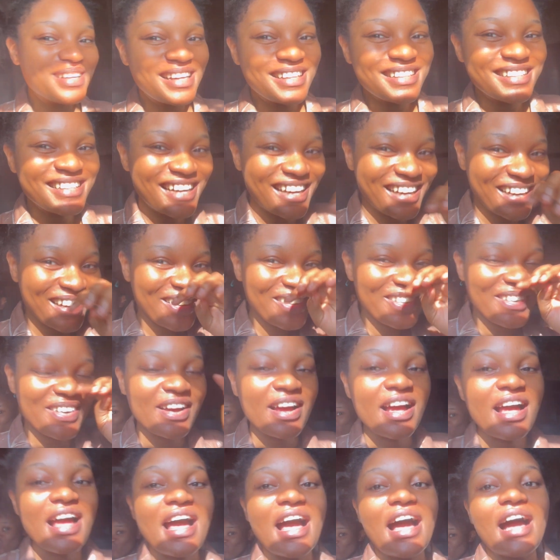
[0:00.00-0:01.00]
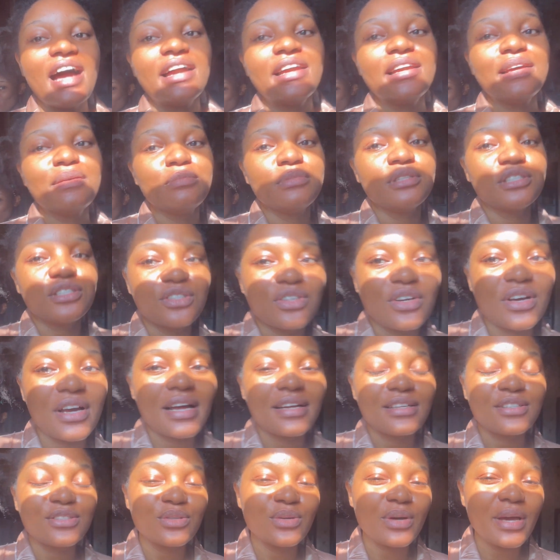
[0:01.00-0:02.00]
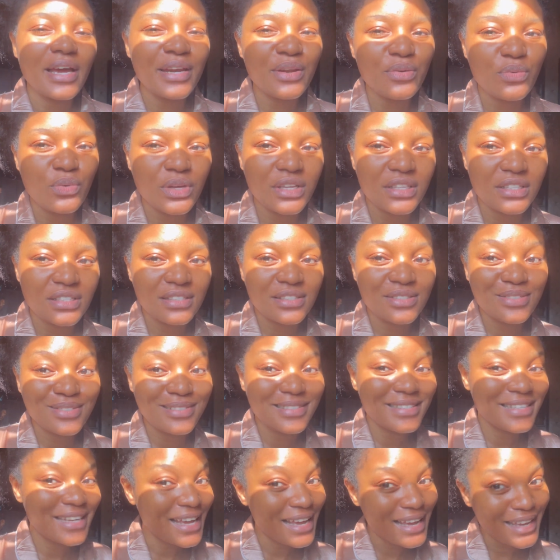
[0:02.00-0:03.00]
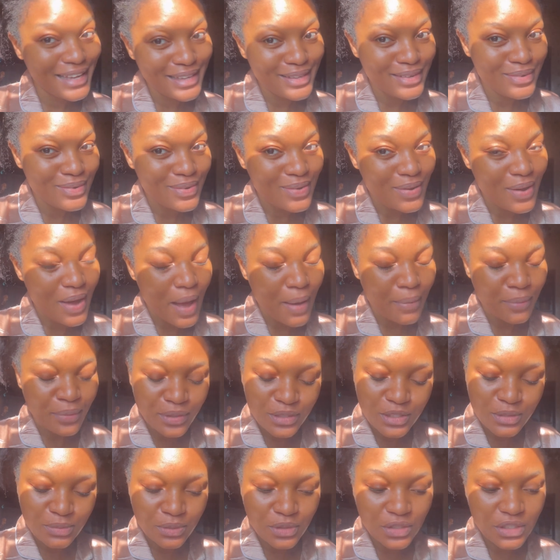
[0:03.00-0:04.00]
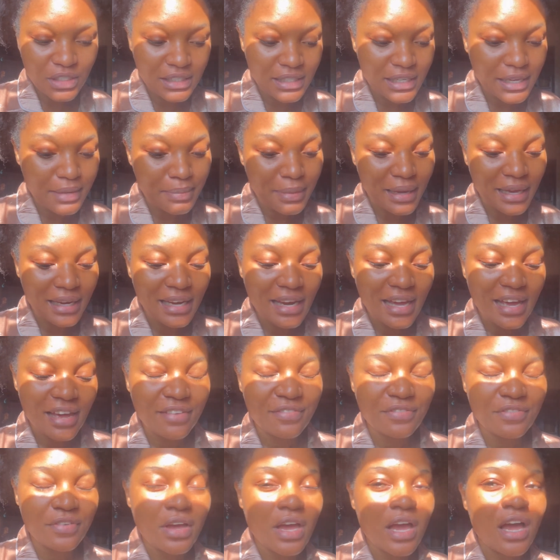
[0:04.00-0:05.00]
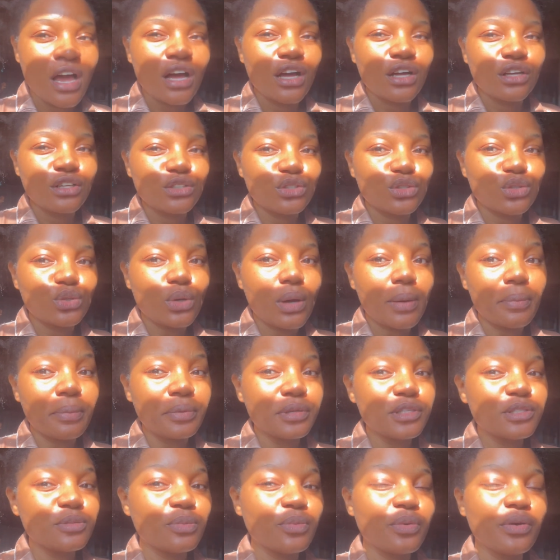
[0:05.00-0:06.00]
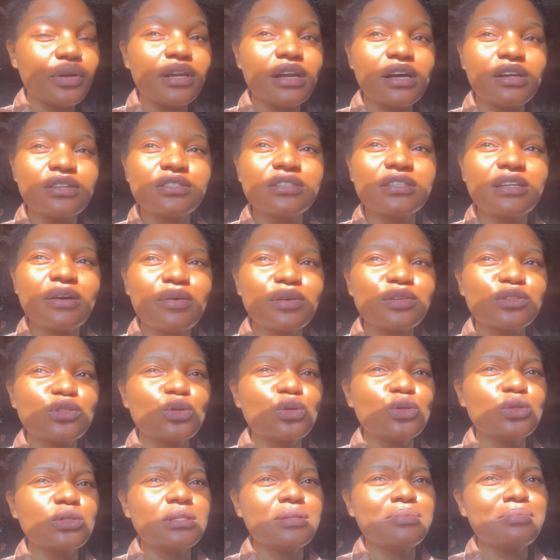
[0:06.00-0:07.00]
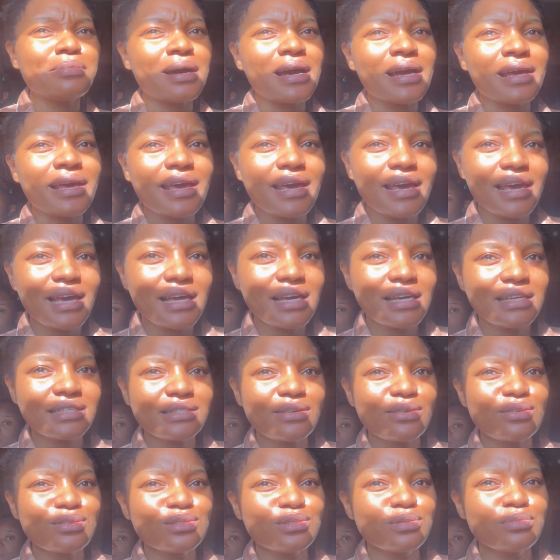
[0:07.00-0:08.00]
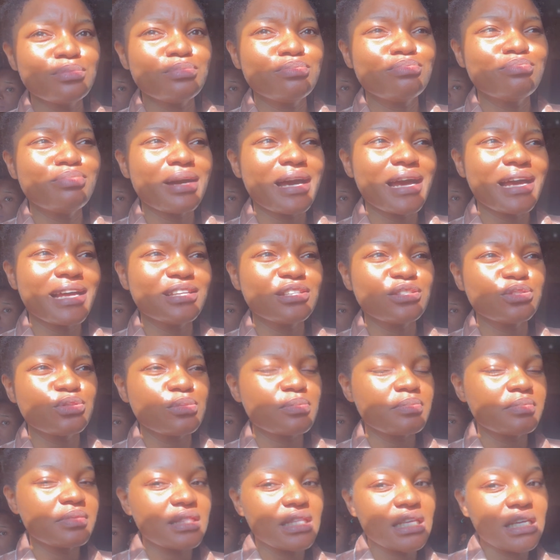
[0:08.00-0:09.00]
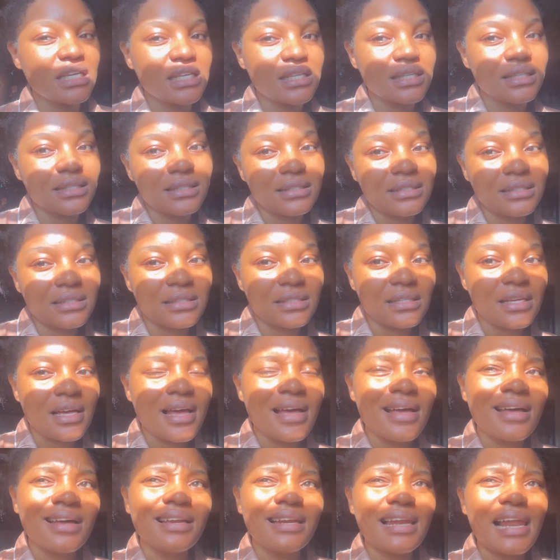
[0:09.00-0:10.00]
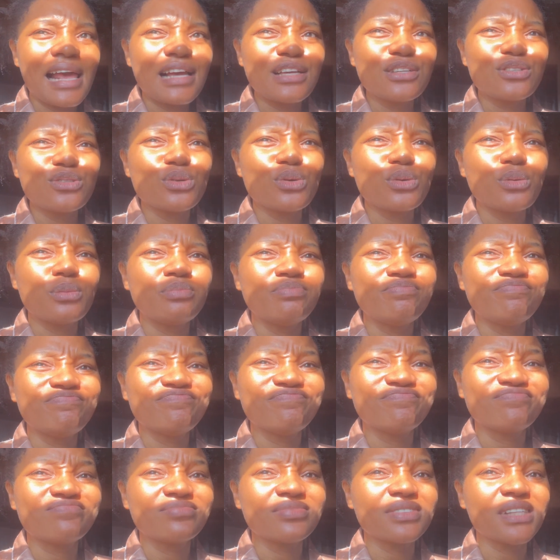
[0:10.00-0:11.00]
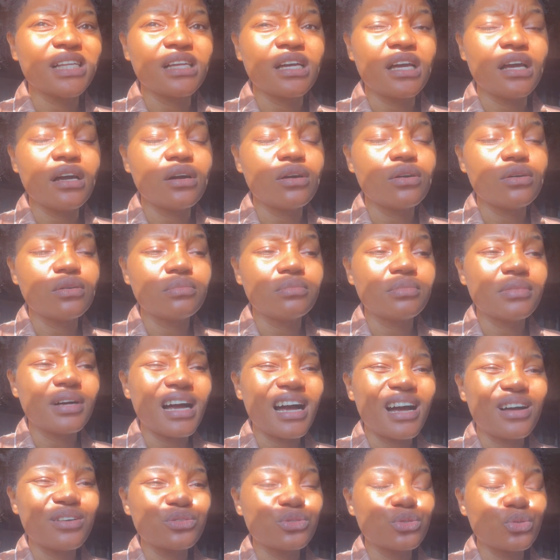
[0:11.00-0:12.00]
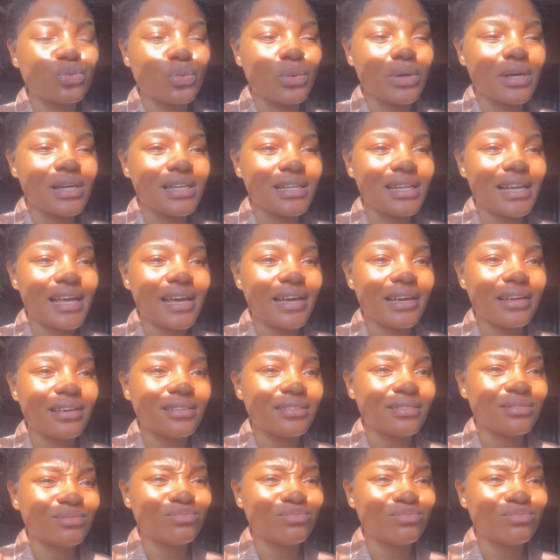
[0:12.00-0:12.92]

her channel. Her name is Nora. So anyways, today I'm going to be doing a day in my life. So I'm going to be going out today. I want to go to the market. I want to buy some things, like some houseware, like